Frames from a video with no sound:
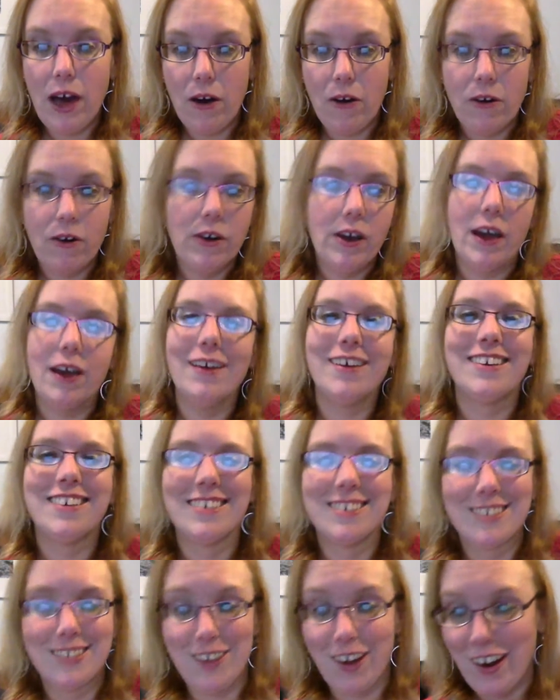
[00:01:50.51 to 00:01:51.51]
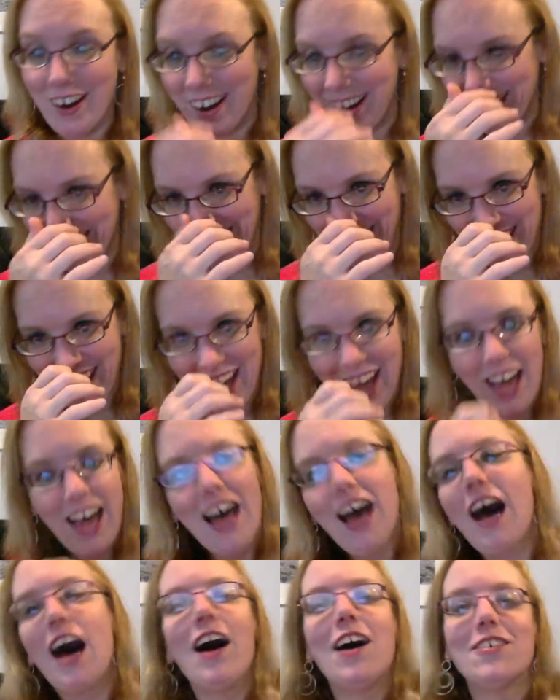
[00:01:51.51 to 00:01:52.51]
Okay, sorry.
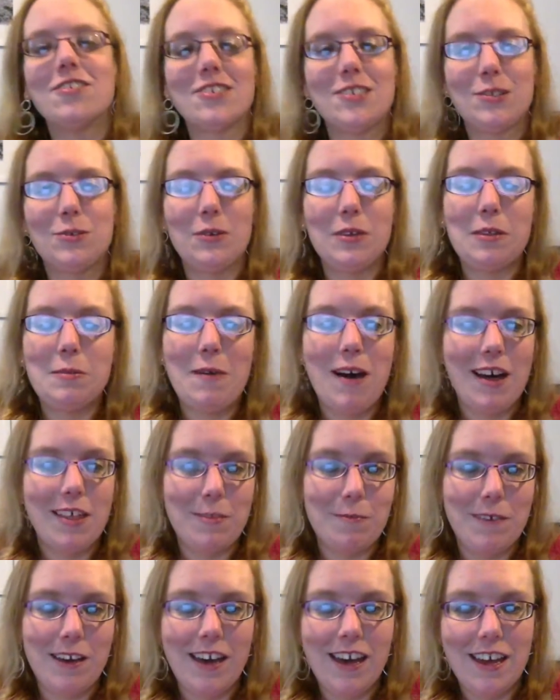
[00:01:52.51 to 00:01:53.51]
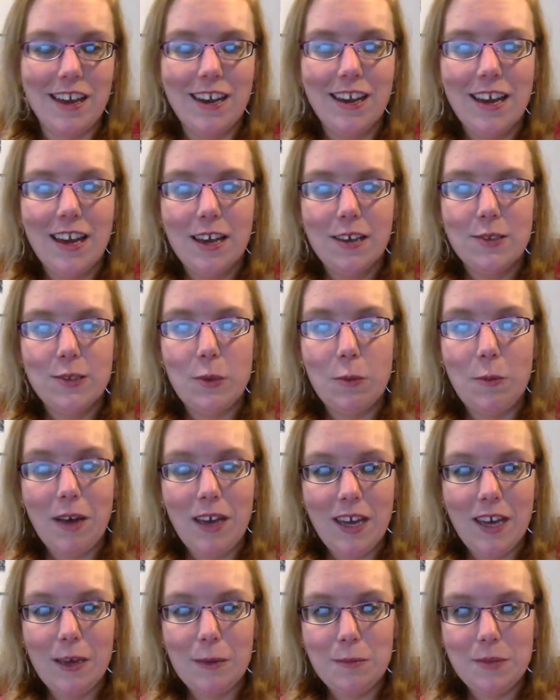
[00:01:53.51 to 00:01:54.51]
Just doing the math in my head. So my
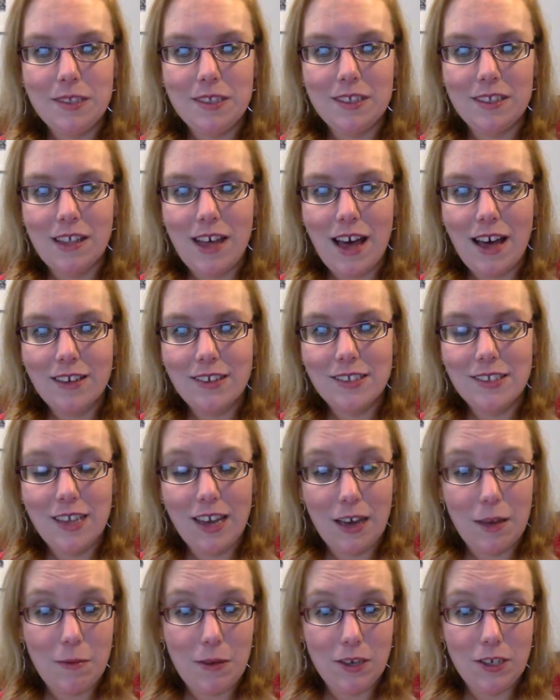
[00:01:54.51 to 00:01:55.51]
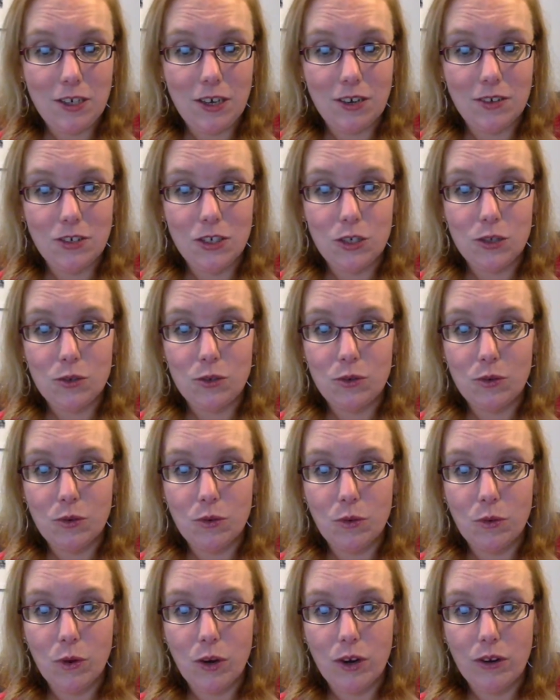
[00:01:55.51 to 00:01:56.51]
hips the last time I talked to you
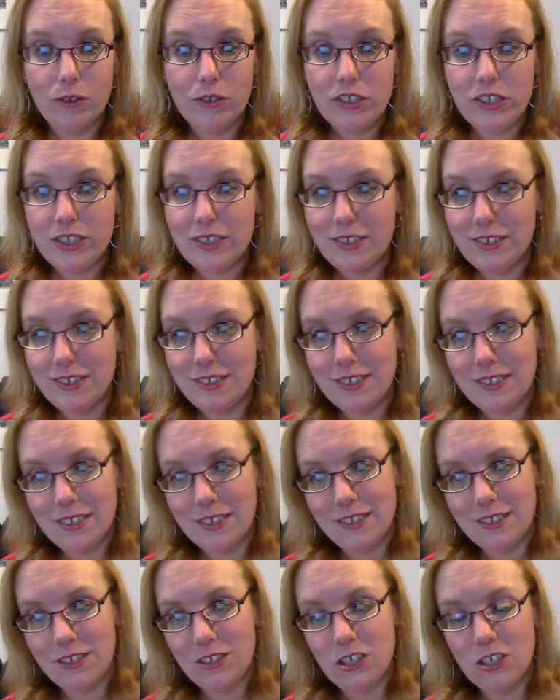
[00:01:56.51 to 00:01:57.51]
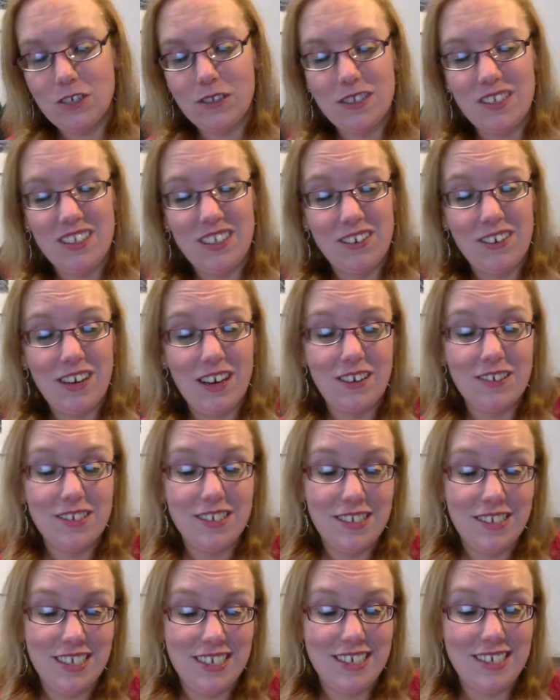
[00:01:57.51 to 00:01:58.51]
were 66 inches. They're now
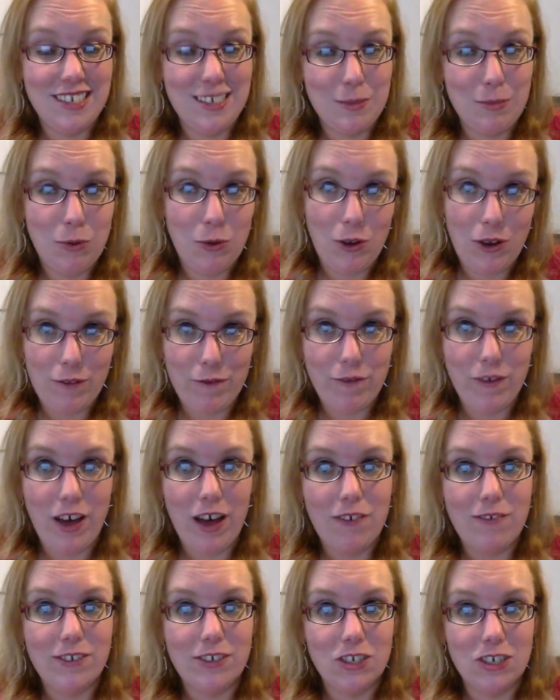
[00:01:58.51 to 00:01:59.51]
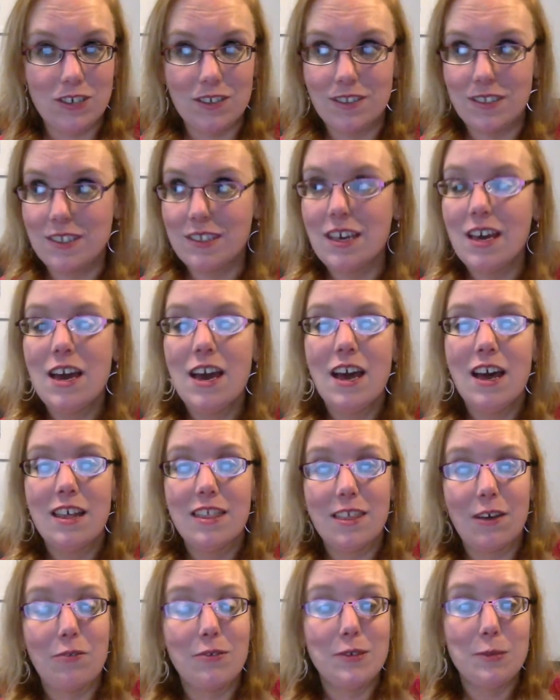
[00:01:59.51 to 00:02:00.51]
60.5 inches.
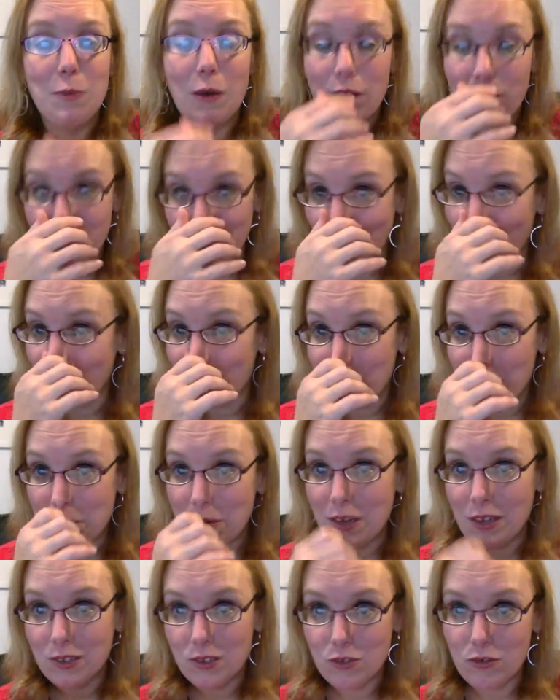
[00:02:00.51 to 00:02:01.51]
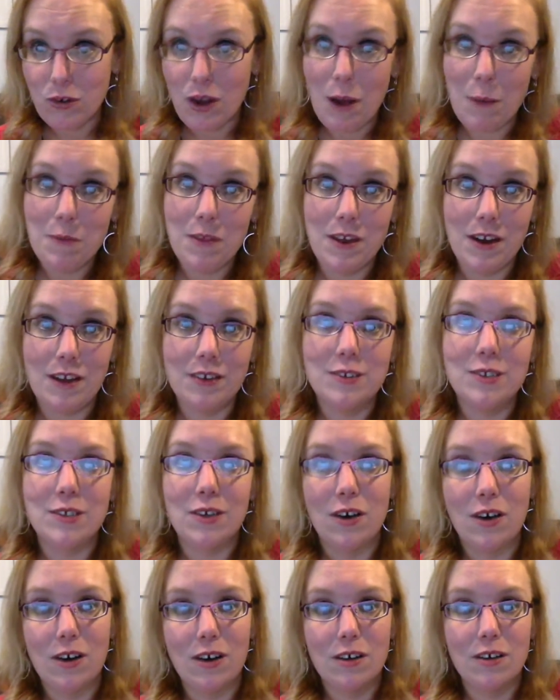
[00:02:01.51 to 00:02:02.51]
That was by far the biggest drop that I
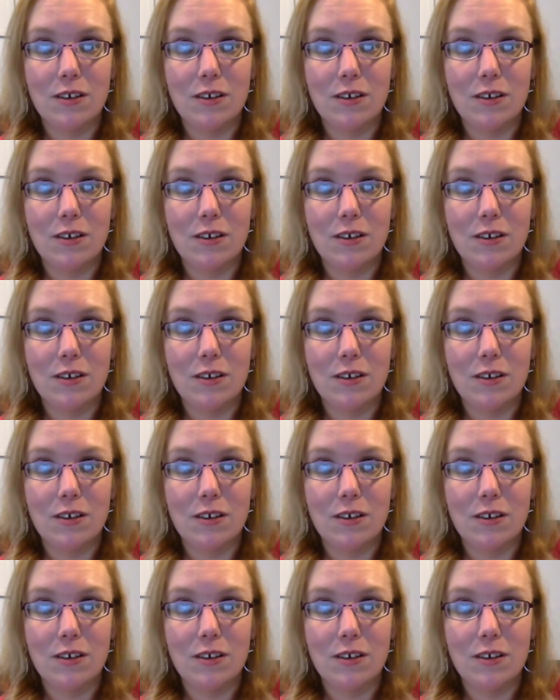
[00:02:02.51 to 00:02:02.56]
saw